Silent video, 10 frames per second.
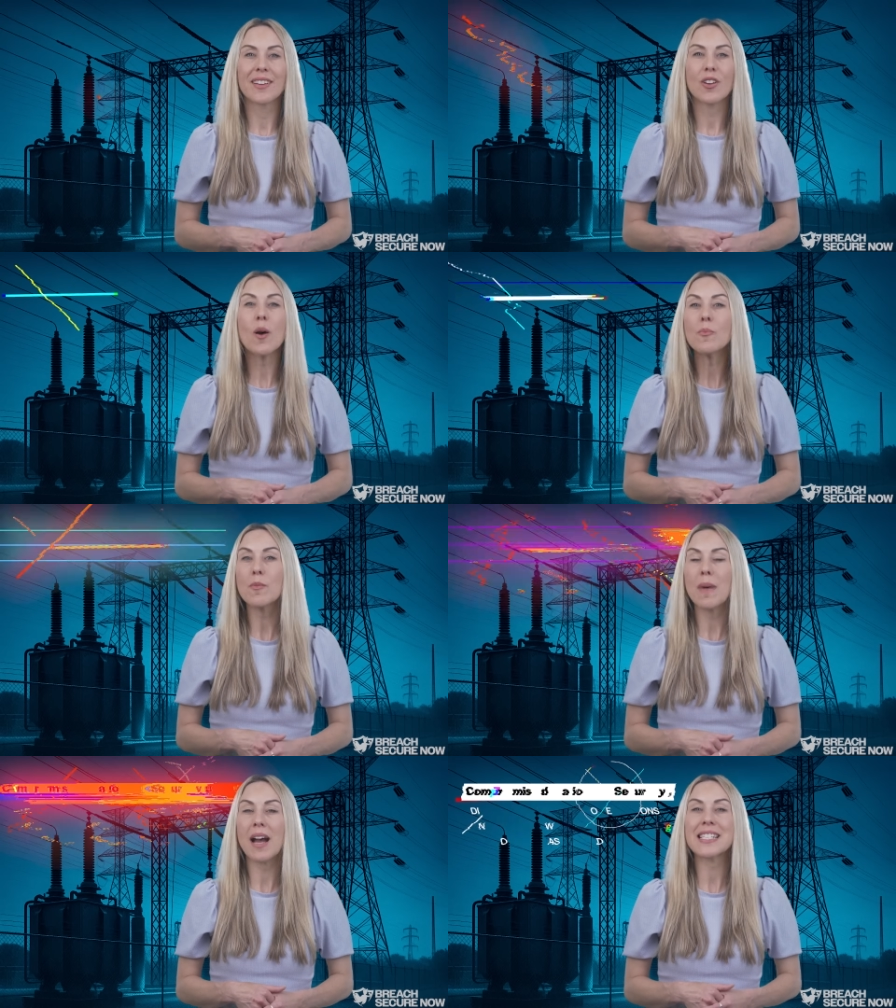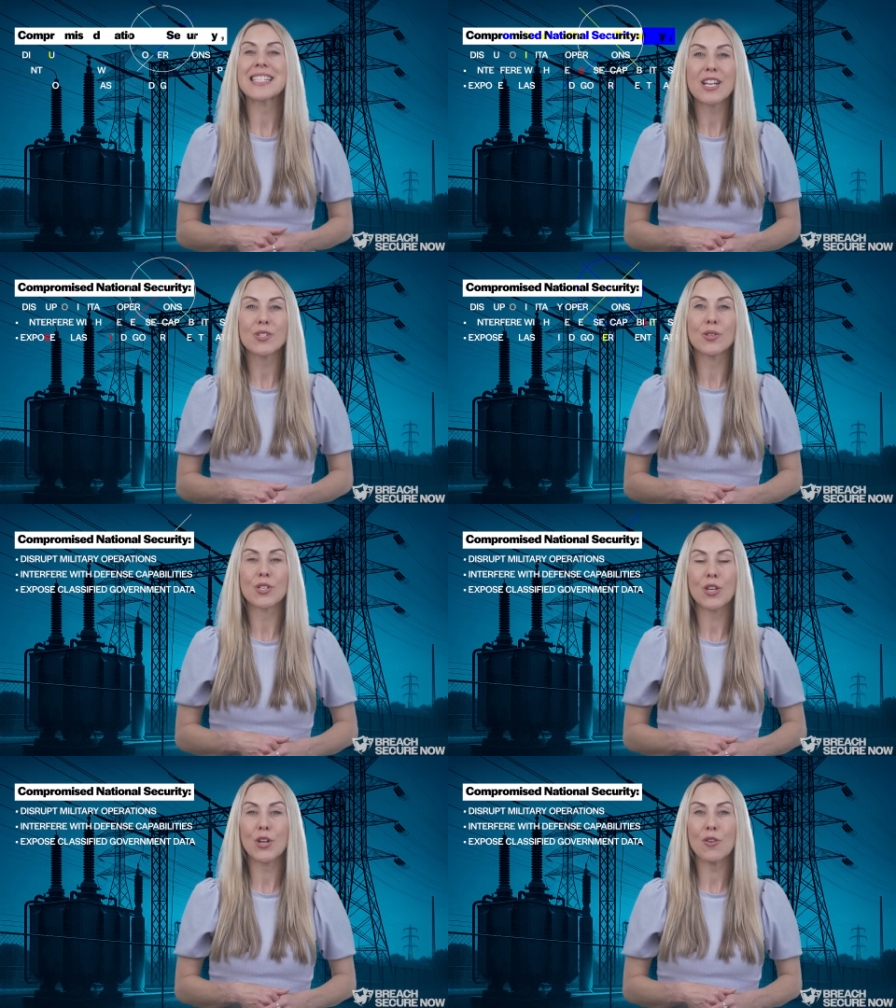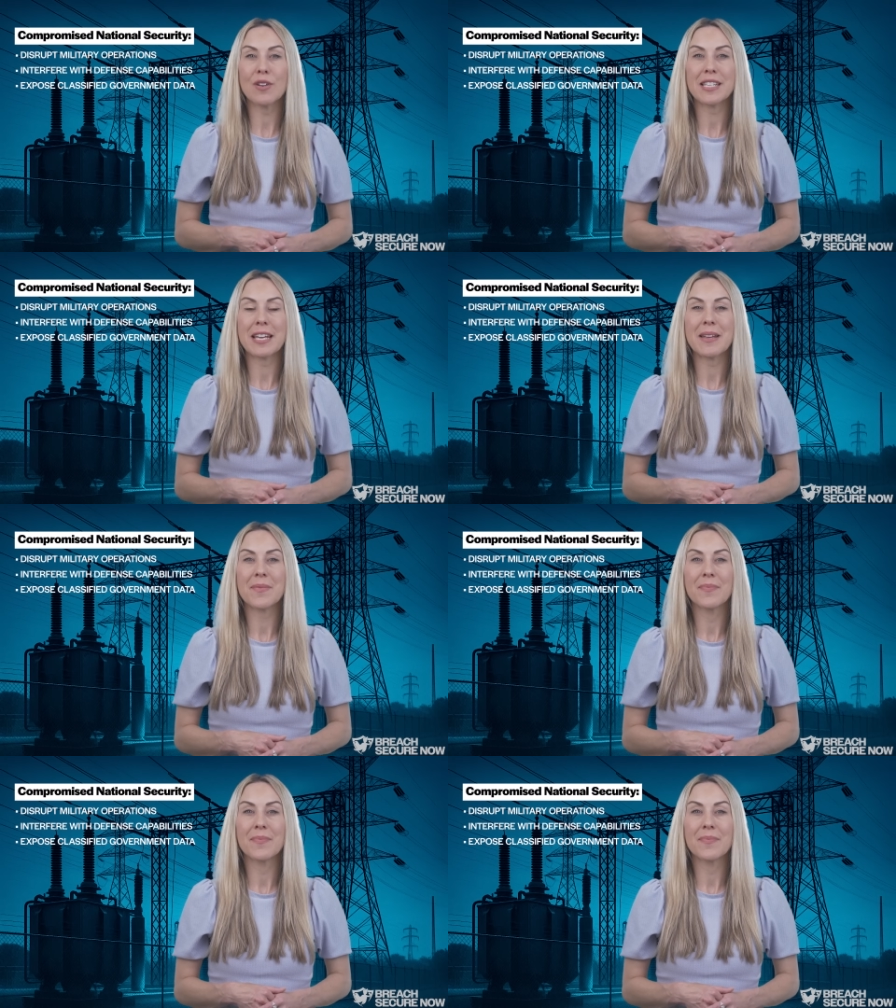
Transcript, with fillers: Compromised national security.